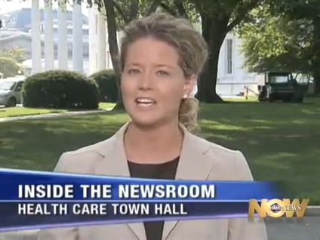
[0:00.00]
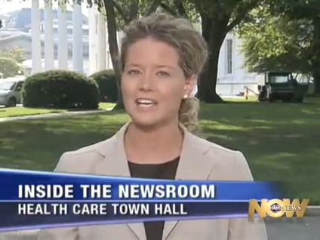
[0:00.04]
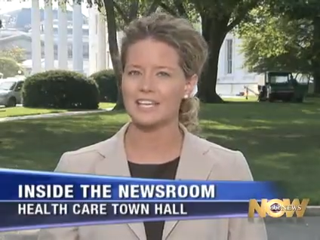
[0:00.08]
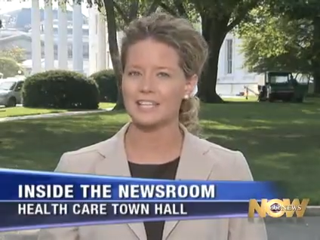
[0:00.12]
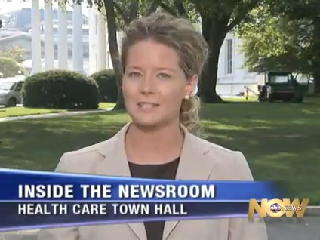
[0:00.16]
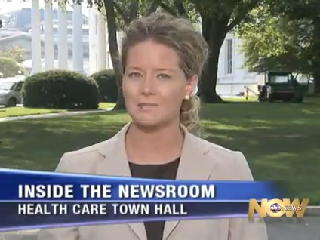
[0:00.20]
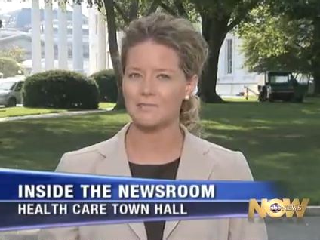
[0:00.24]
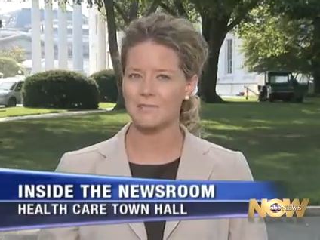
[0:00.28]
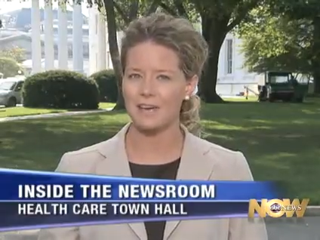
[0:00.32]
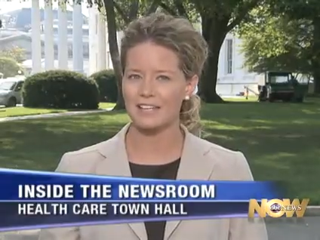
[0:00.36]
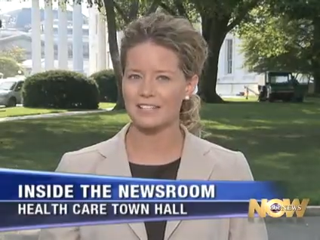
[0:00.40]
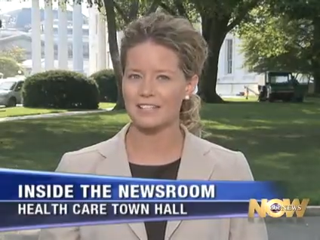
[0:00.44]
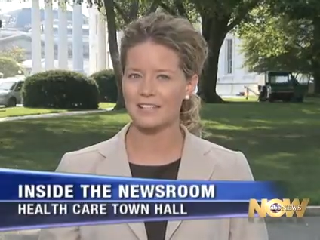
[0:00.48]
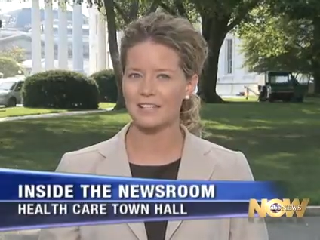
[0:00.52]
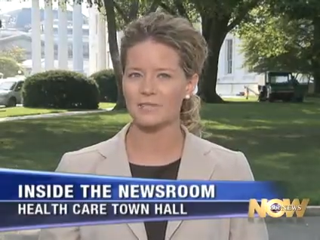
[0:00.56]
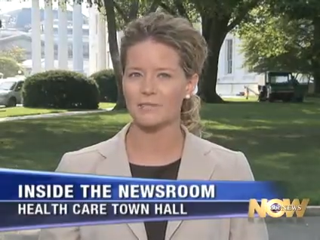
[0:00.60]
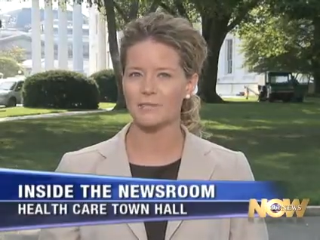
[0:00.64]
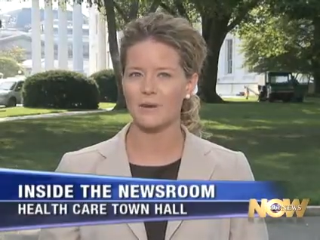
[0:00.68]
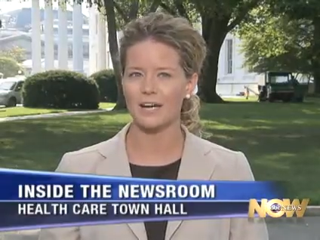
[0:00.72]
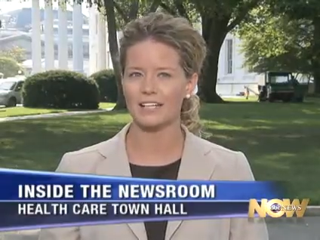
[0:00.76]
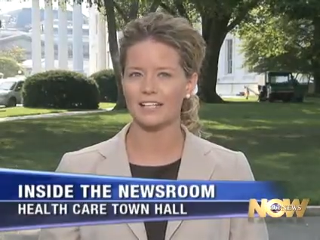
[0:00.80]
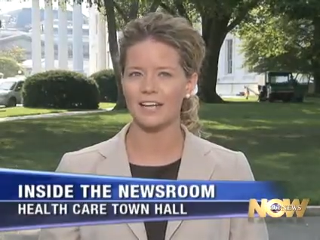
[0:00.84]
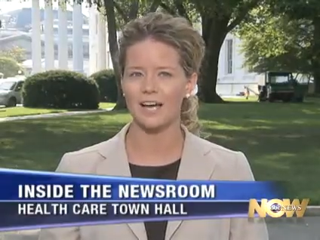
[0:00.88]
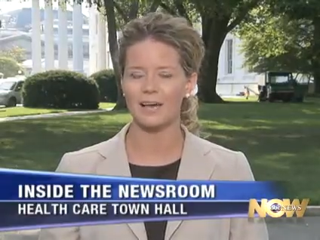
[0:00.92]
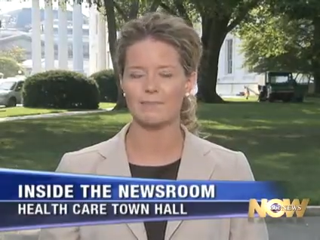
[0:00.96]
his message
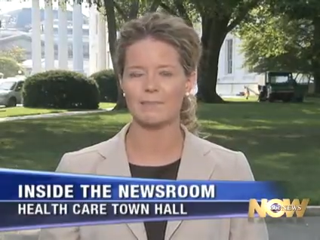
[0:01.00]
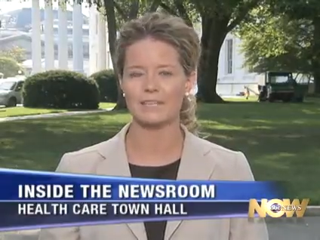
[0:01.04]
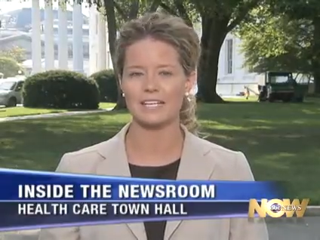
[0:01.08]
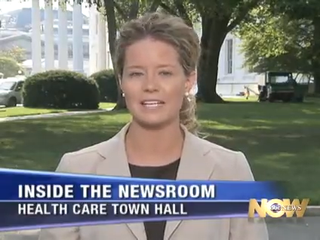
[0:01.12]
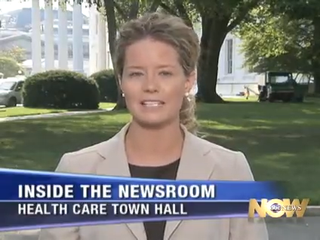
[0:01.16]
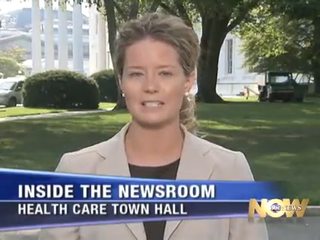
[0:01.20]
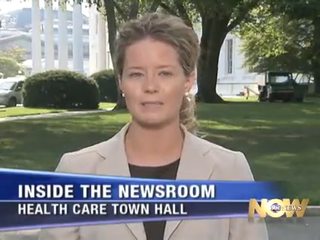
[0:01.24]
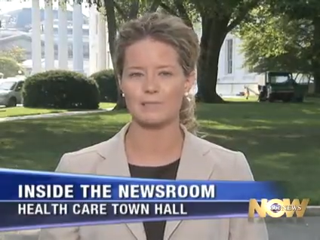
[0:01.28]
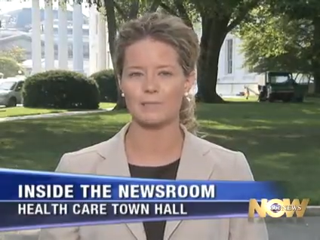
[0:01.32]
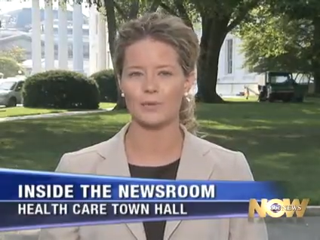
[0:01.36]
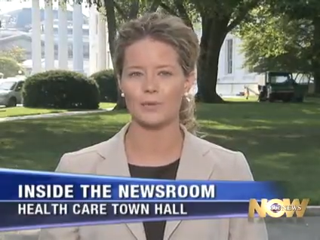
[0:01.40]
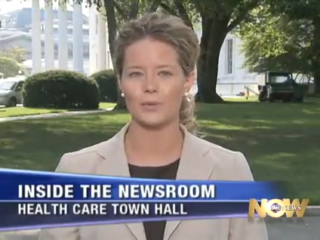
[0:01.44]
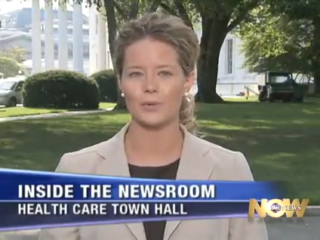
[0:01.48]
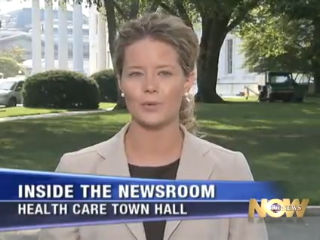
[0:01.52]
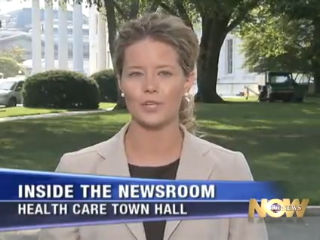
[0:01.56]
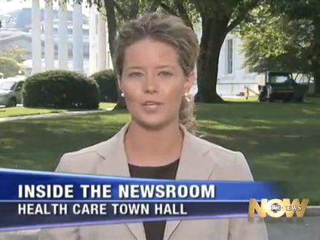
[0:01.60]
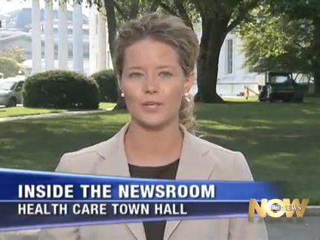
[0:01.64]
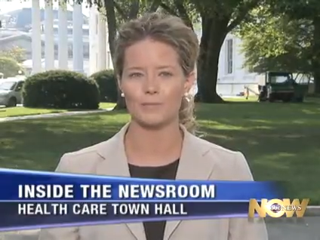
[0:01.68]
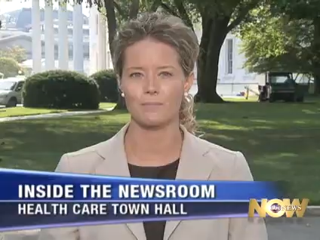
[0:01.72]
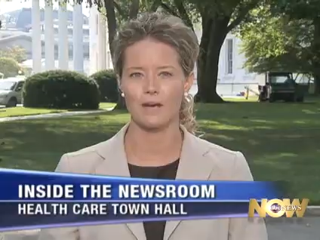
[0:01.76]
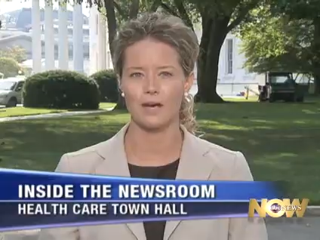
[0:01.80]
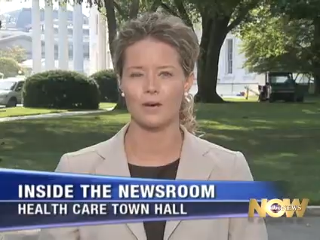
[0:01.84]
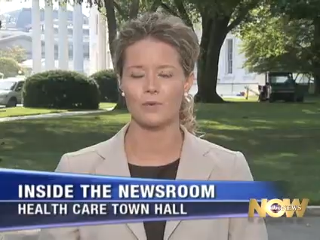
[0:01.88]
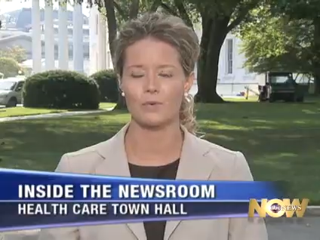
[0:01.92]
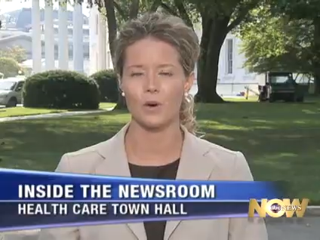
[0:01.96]
might not be as important
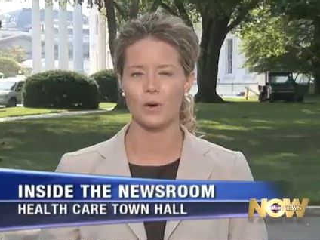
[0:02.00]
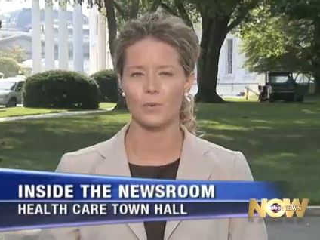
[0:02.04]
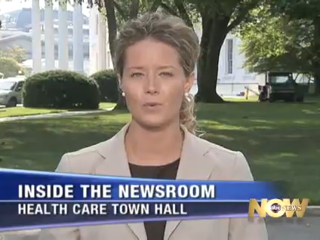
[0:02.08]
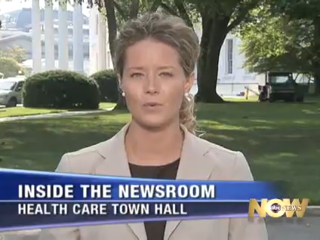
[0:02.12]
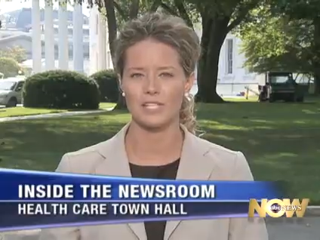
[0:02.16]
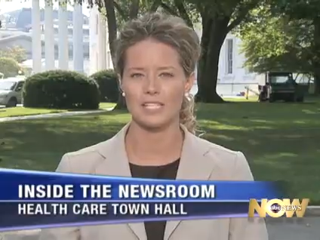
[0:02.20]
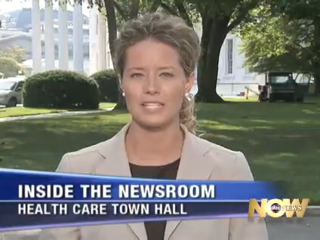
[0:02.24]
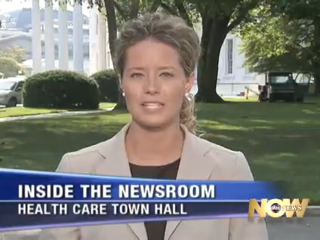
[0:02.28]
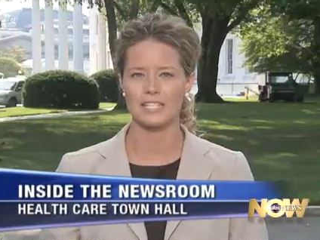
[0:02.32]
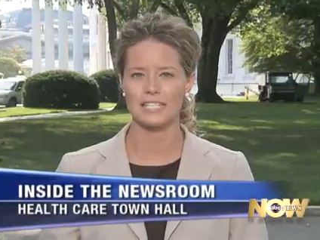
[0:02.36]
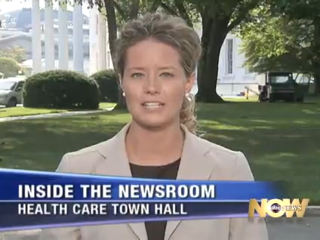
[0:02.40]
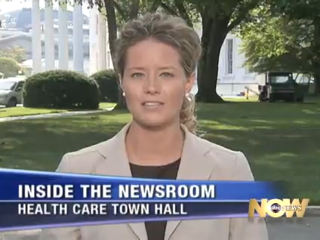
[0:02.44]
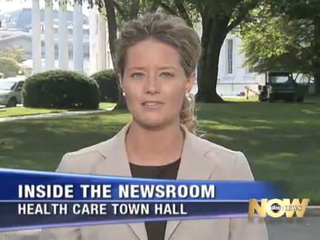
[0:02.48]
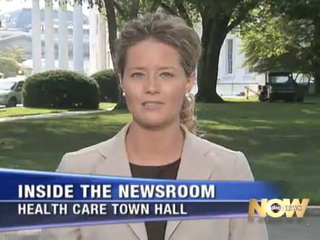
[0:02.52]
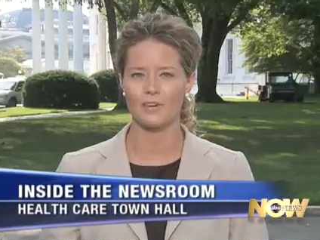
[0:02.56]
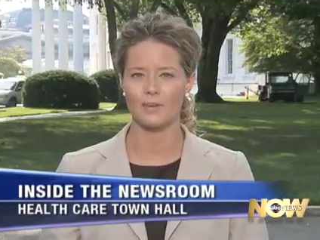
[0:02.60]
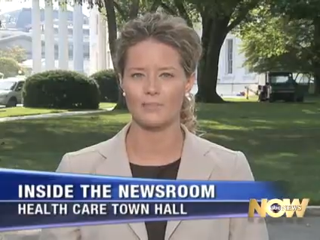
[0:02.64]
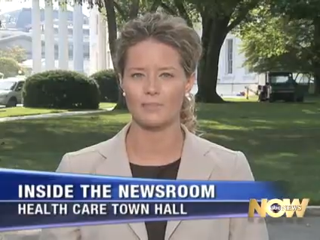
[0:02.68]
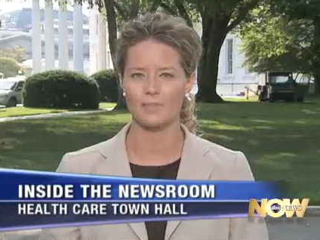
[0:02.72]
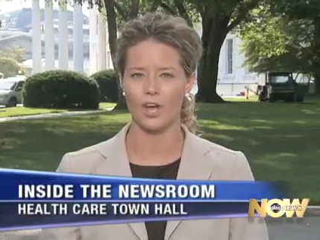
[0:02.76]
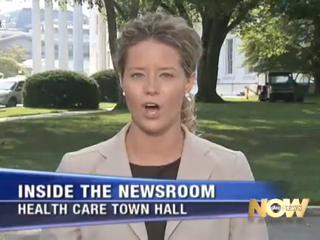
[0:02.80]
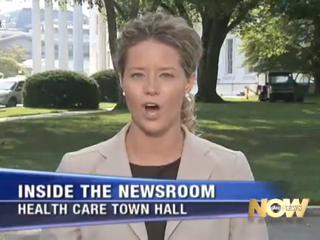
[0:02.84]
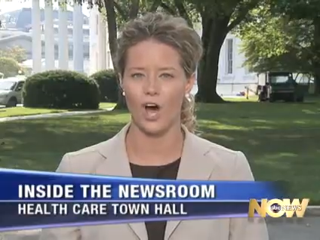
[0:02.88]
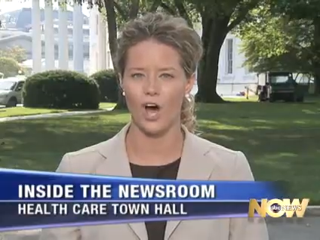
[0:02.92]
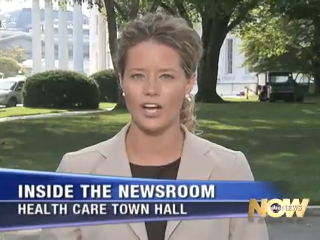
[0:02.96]
about what we see
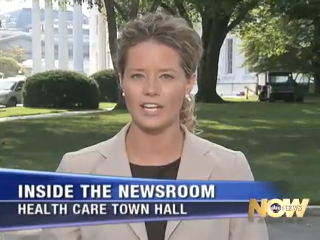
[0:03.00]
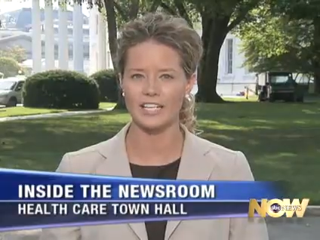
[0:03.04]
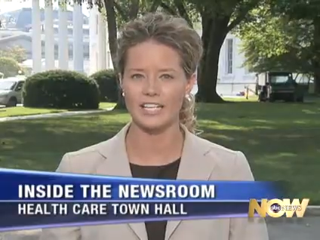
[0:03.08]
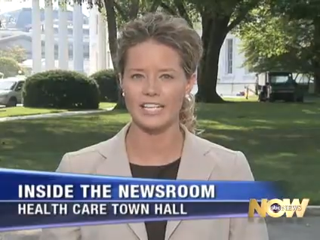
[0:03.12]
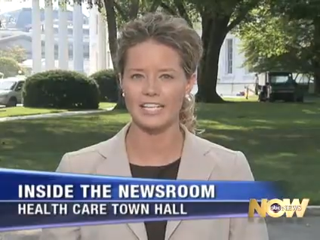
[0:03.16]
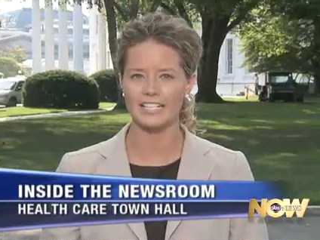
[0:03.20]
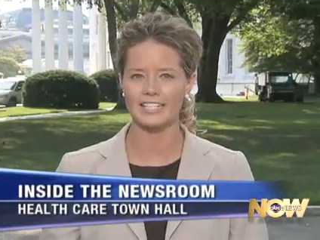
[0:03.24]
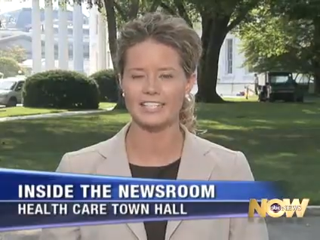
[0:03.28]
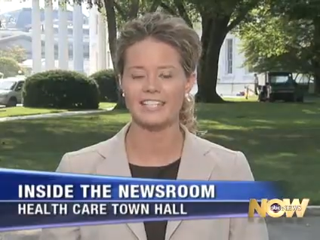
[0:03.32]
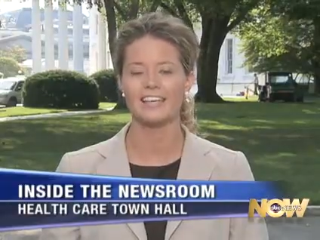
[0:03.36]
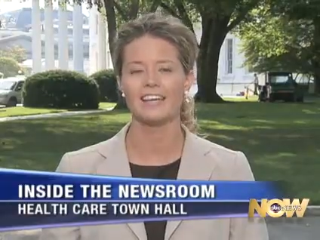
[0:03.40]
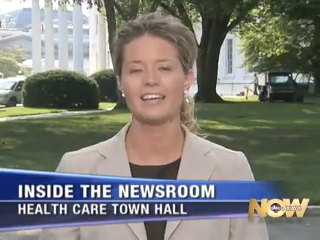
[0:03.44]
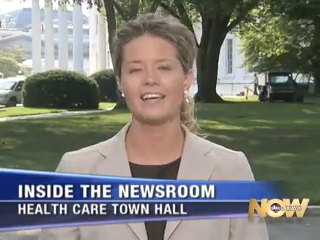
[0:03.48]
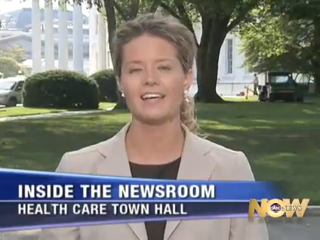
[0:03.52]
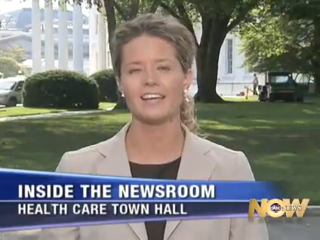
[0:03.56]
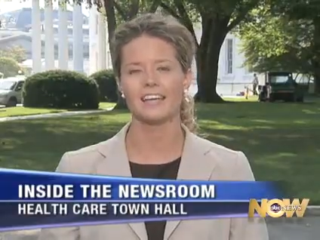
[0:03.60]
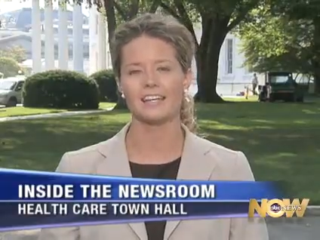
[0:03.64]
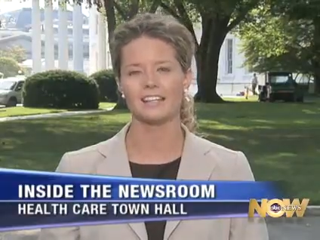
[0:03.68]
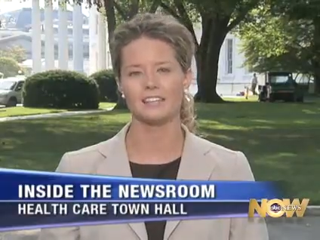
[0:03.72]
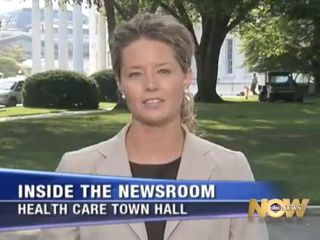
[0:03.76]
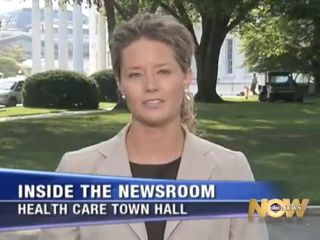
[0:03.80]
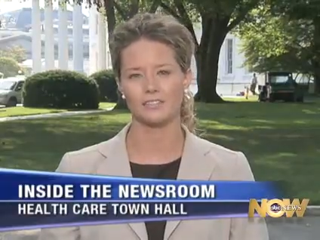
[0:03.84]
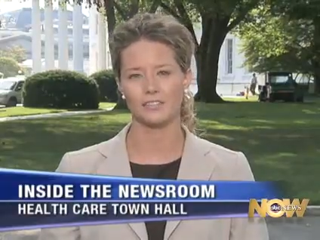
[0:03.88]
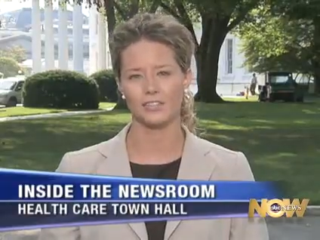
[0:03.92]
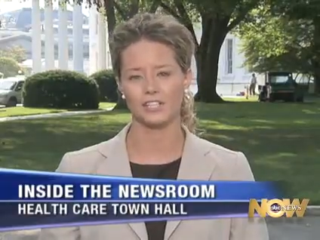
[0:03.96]
from the audience
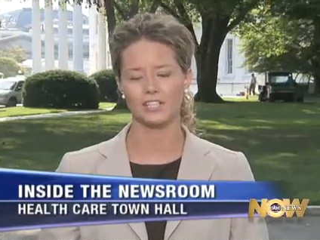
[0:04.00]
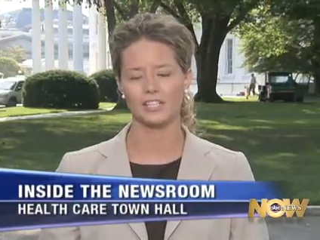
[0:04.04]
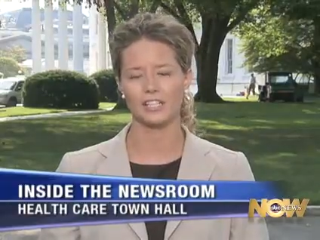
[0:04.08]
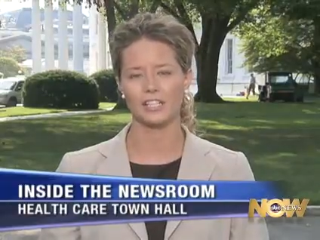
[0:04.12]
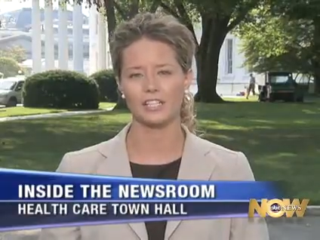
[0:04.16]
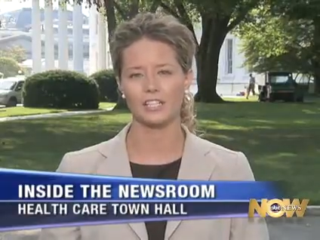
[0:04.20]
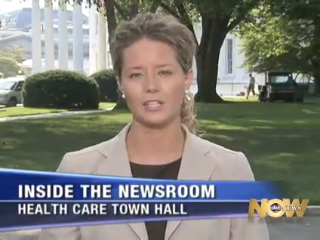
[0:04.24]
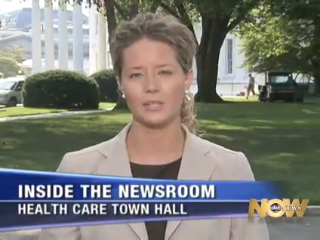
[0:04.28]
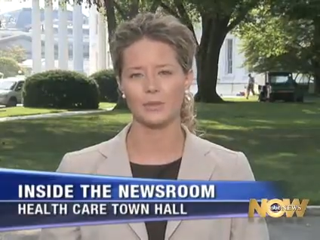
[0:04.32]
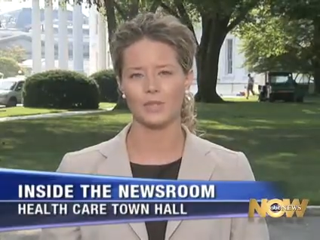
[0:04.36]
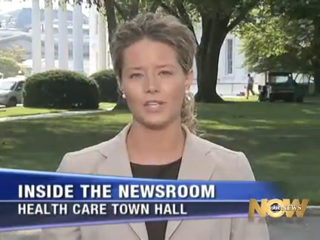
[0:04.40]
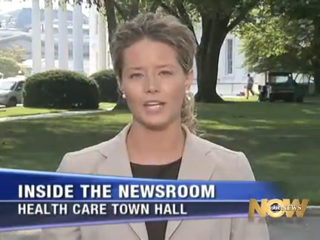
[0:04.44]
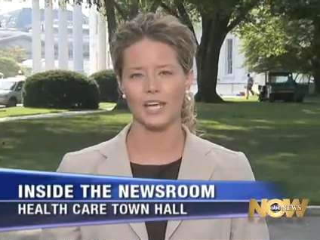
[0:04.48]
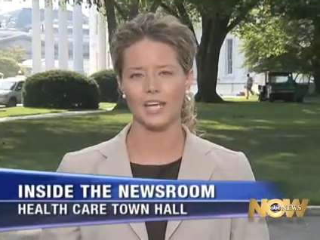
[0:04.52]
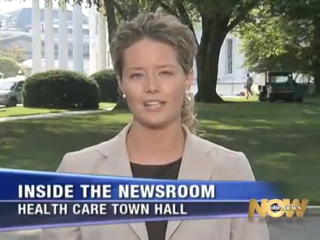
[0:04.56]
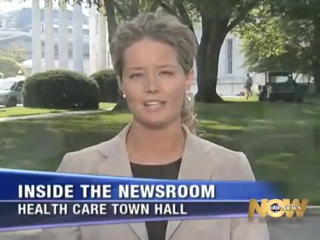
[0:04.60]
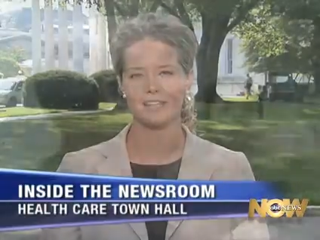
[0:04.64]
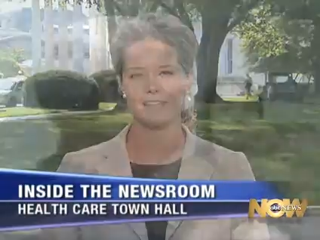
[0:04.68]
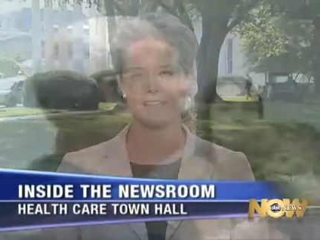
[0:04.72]
in, during the Q&A